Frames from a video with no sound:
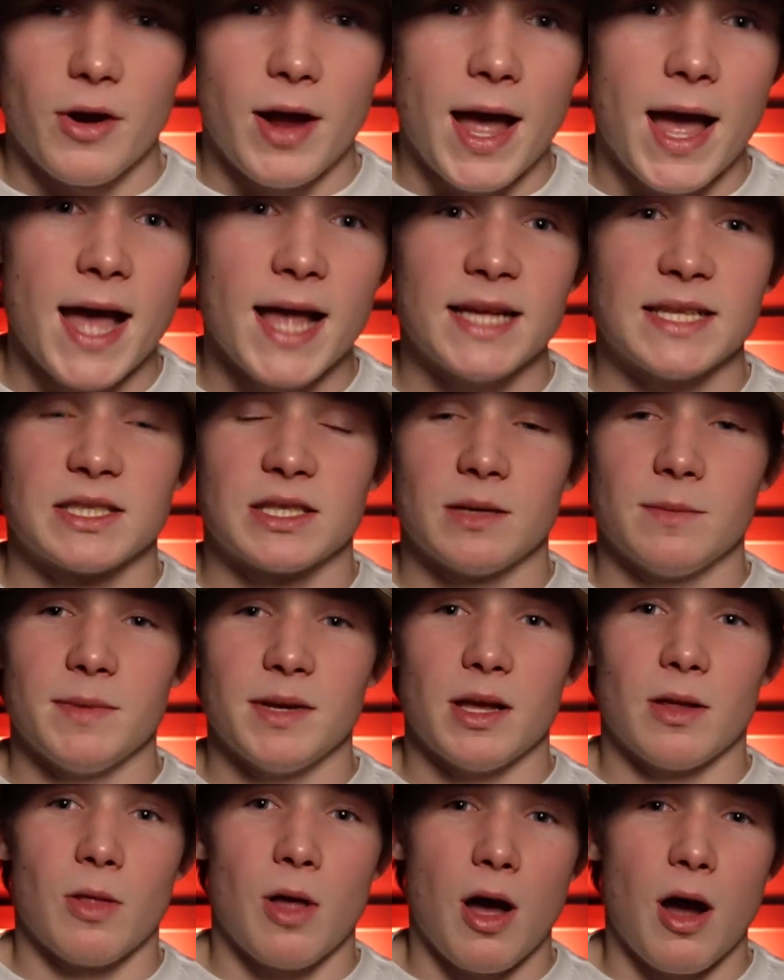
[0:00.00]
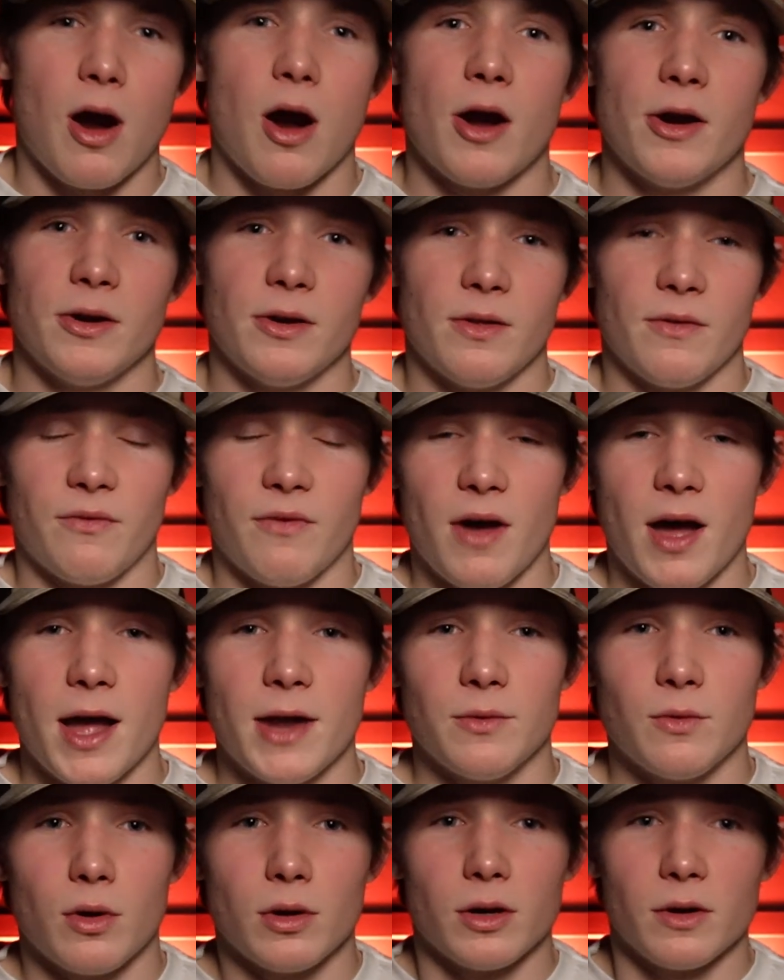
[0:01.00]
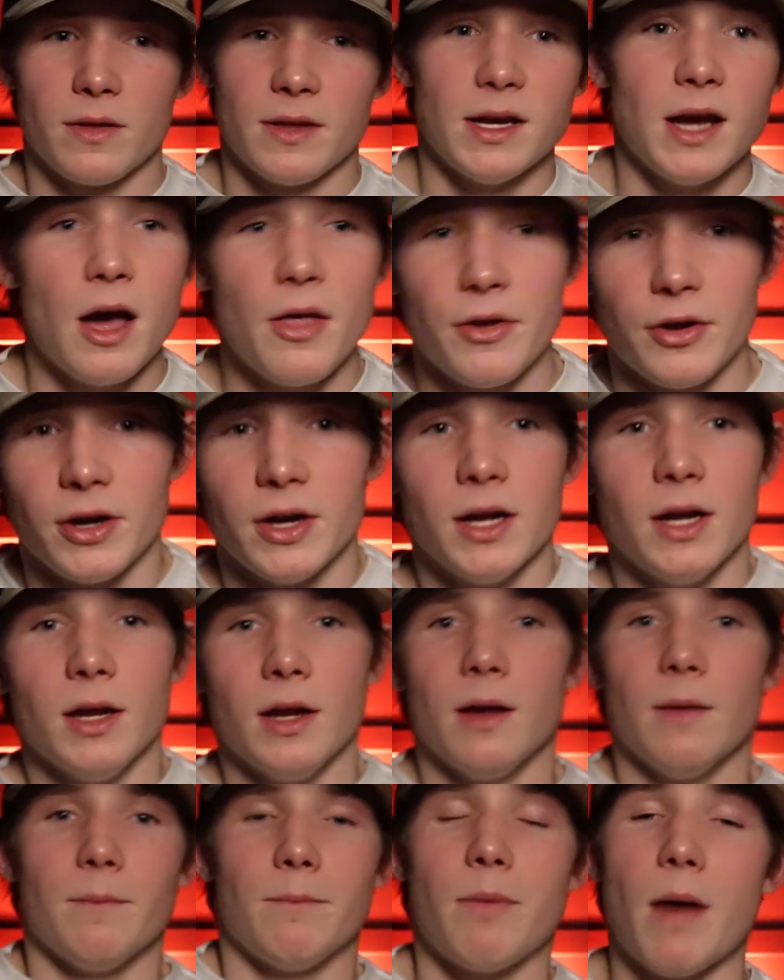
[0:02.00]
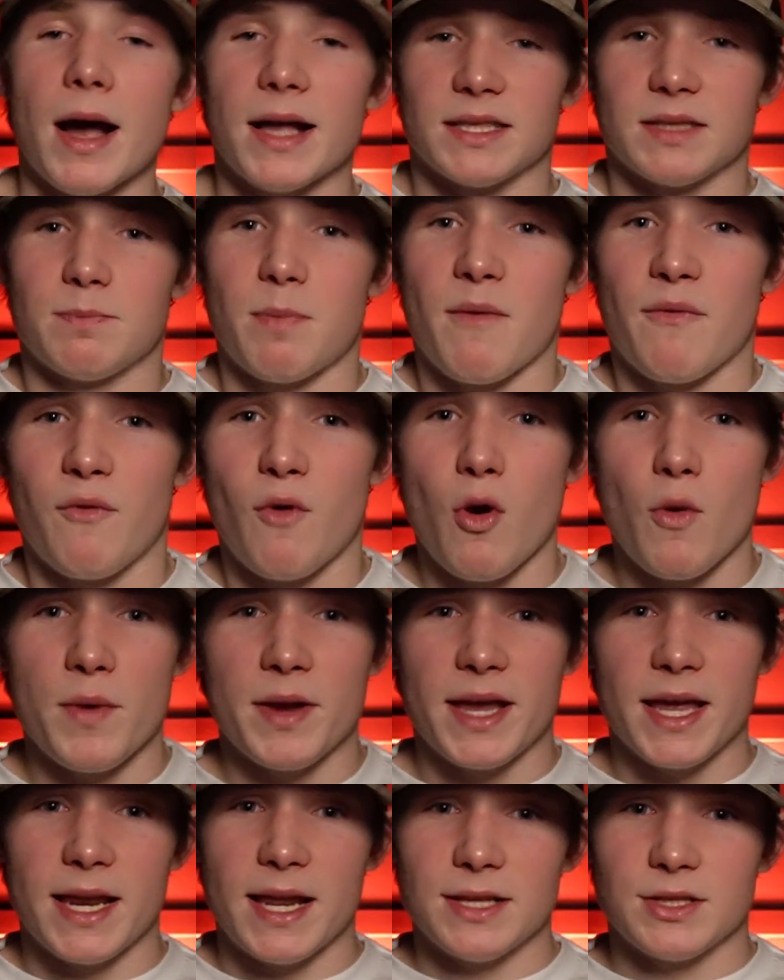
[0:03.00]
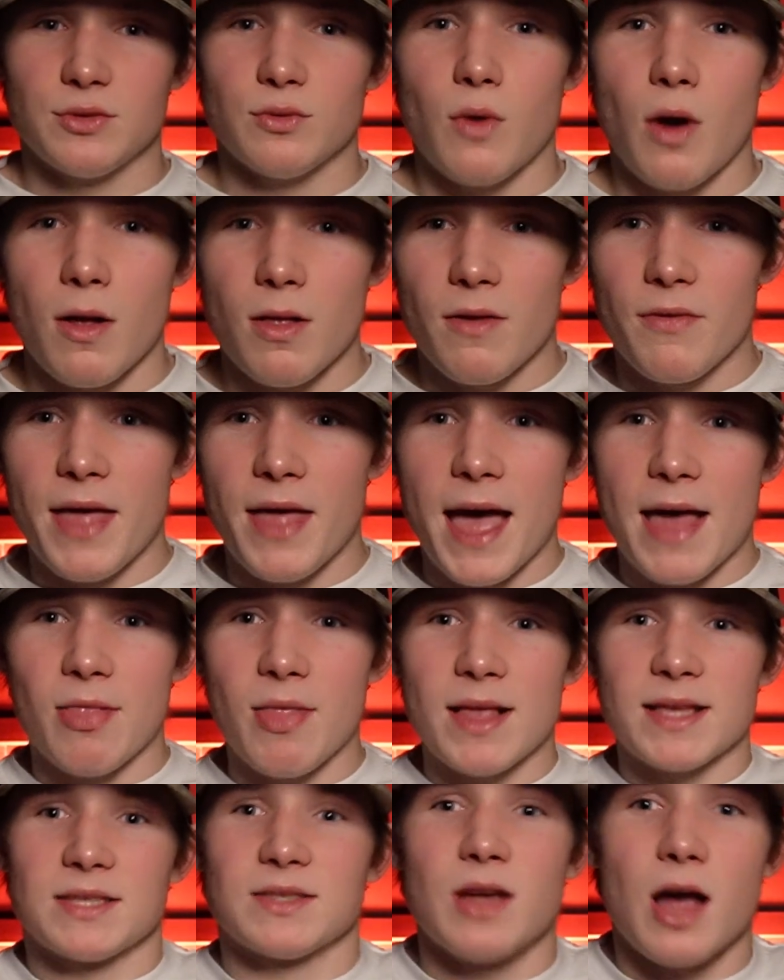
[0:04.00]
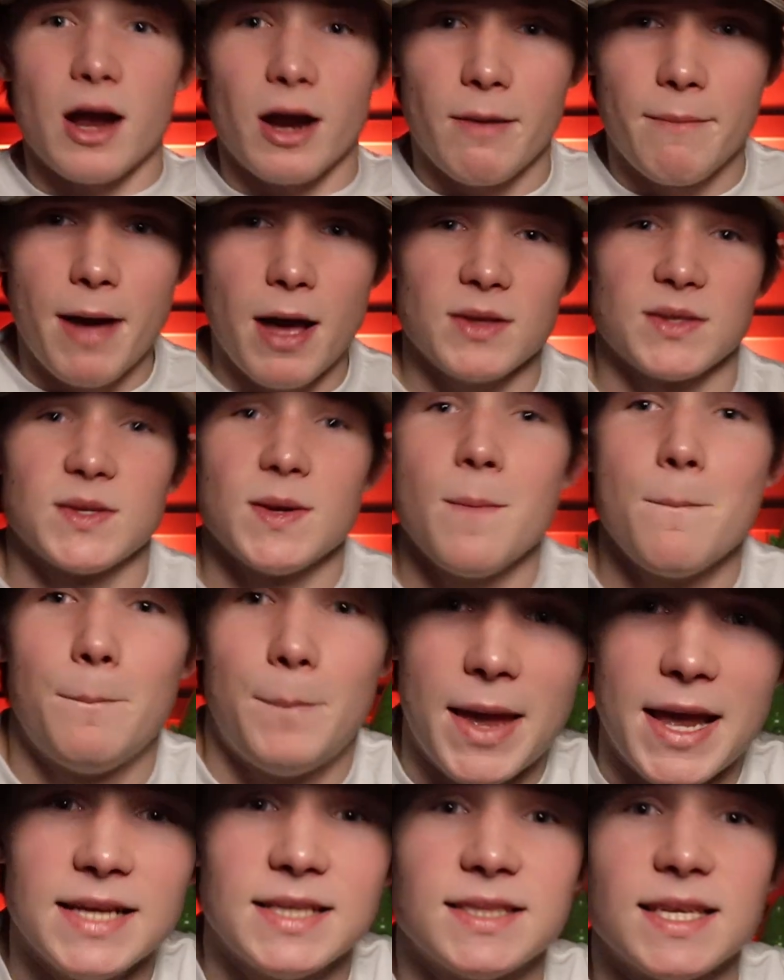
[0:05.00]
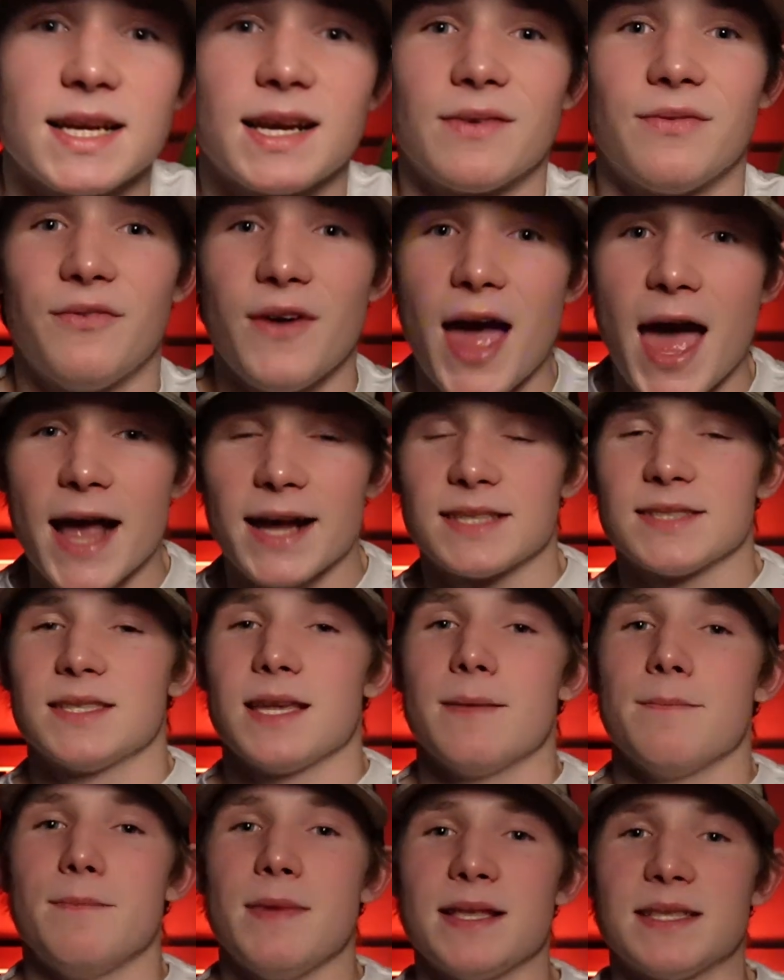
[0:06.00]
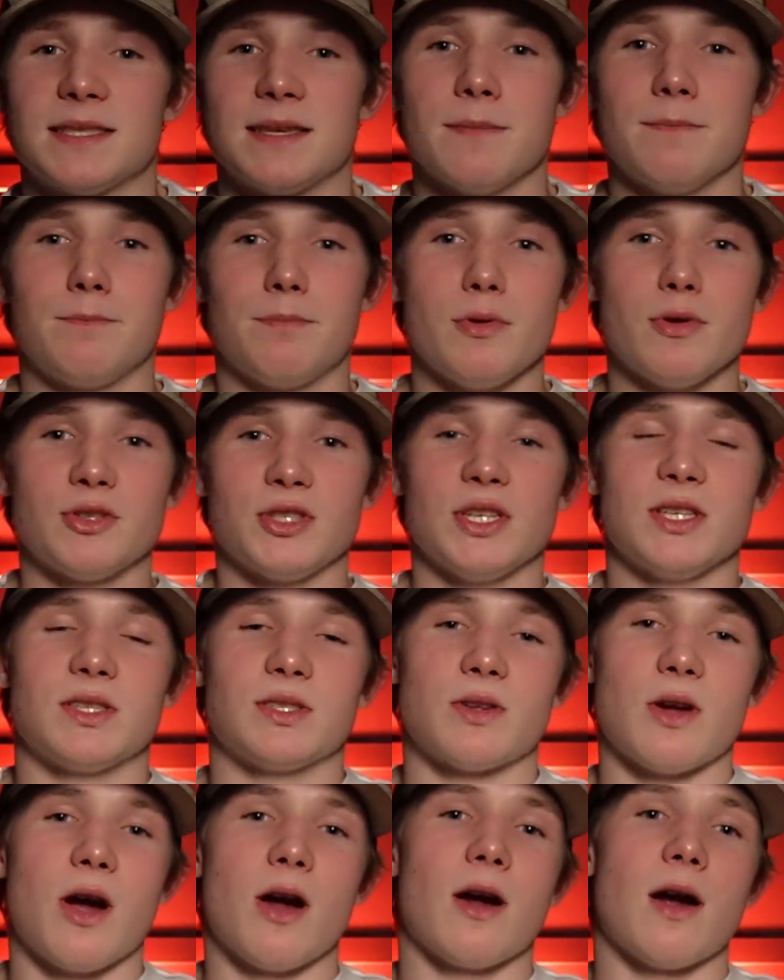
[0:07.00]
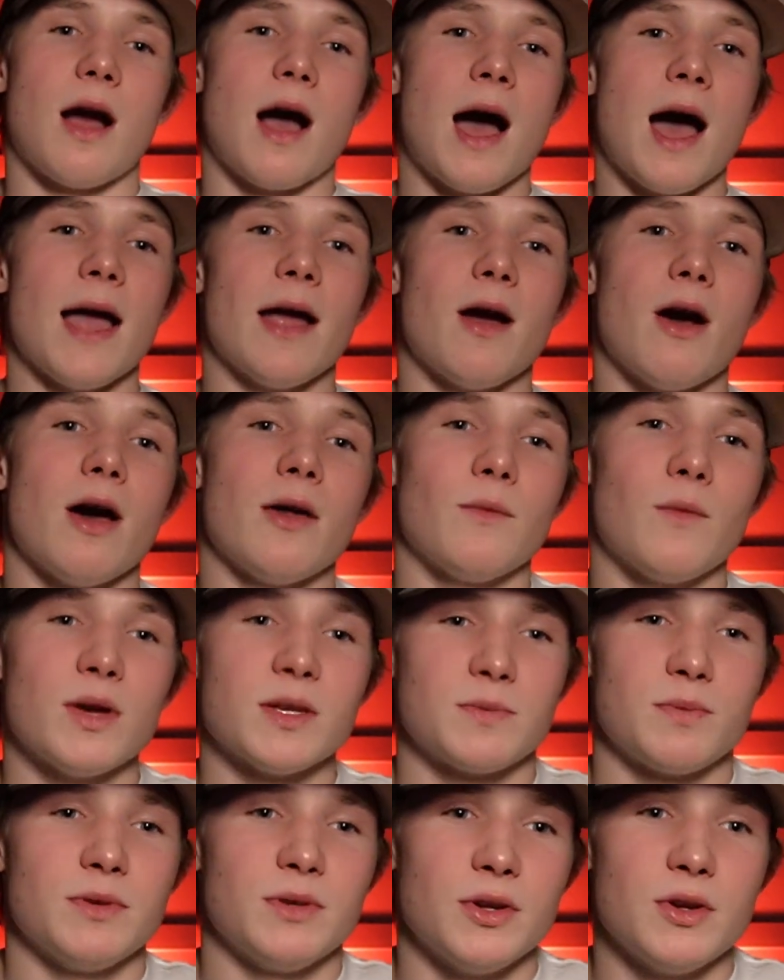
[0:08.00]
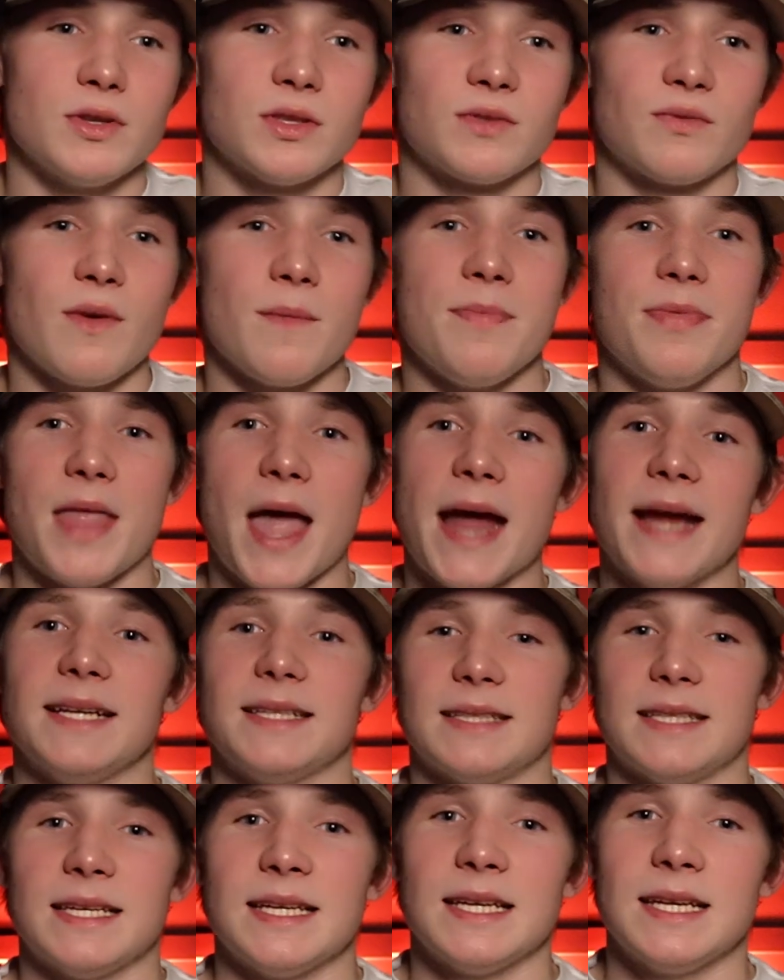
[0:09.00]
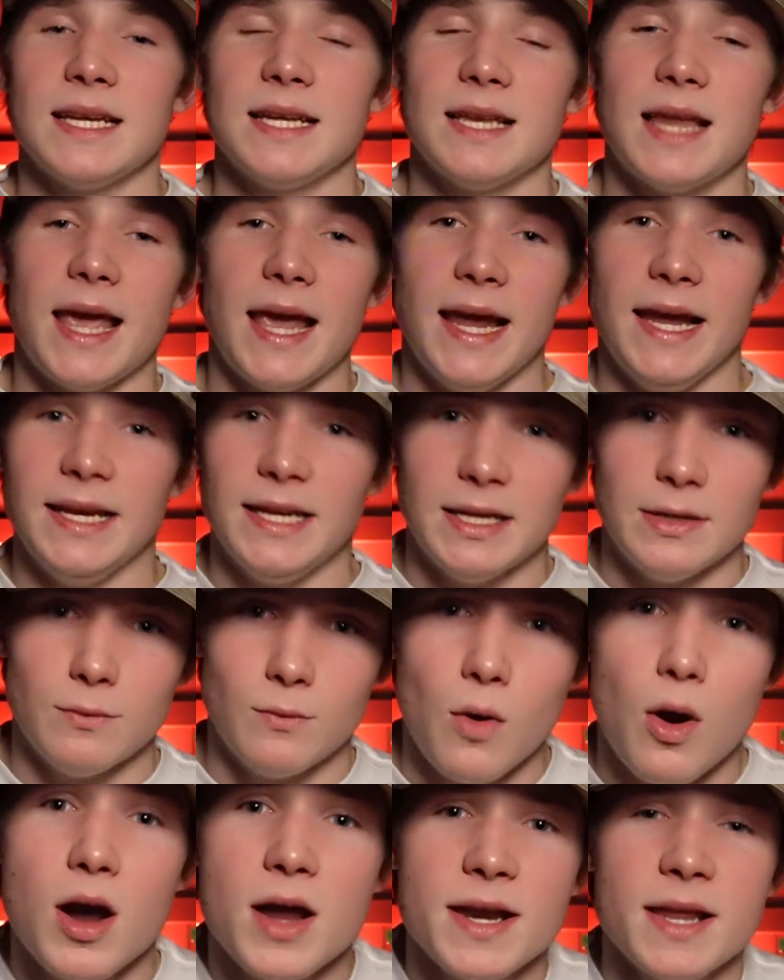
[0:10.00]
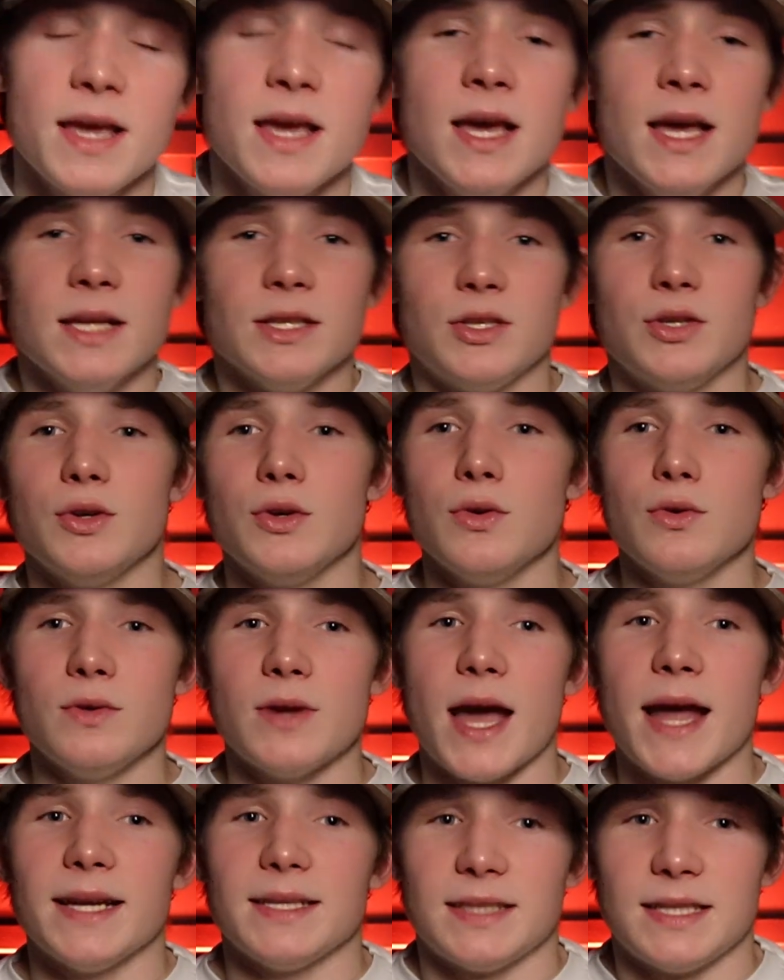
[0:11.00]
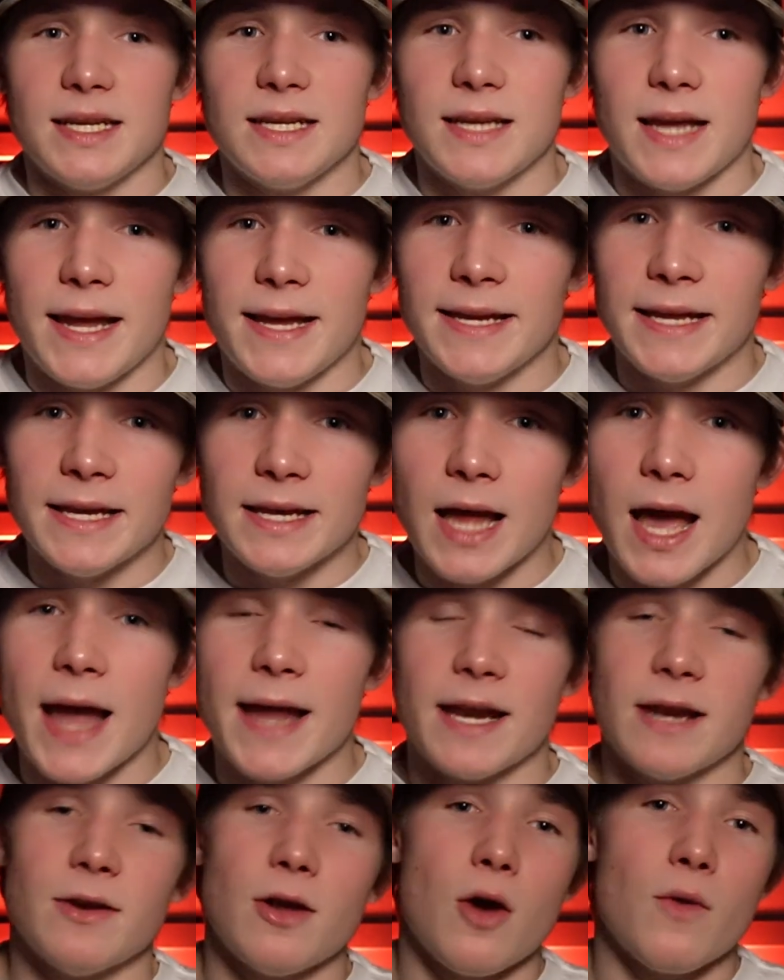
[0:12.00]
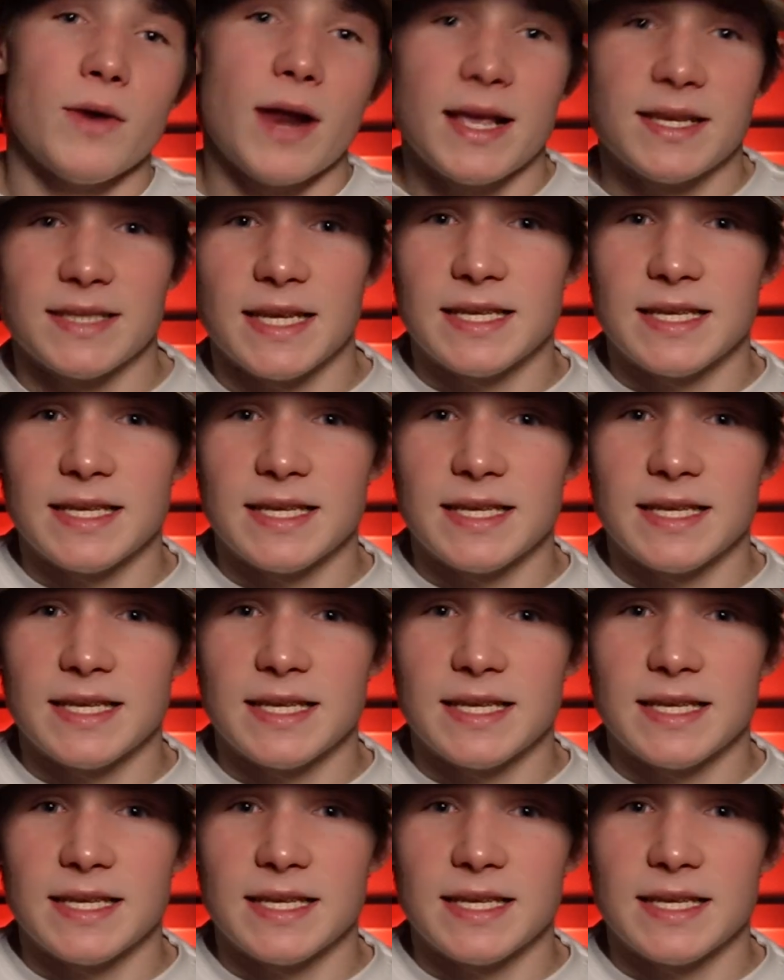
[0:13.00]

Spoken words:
at, it's going to be a lot harder to find one or the other. But before we get into all of that, let's talk about some basic facts. The Mitsubishi Starion was produced from 1981 to 1989. And know when I say